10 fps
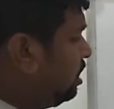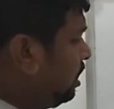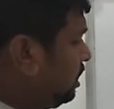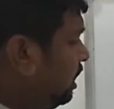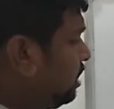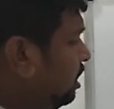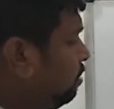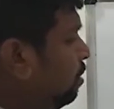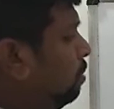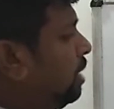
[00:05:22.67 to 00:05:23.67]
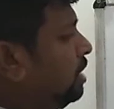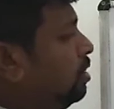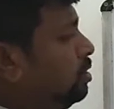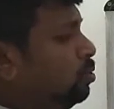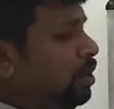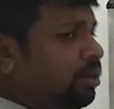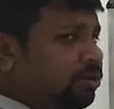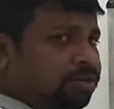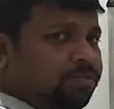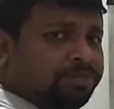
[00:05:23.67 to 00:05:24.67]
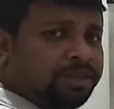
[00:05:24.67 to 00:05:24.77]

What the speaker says: ejected from cathode to anode,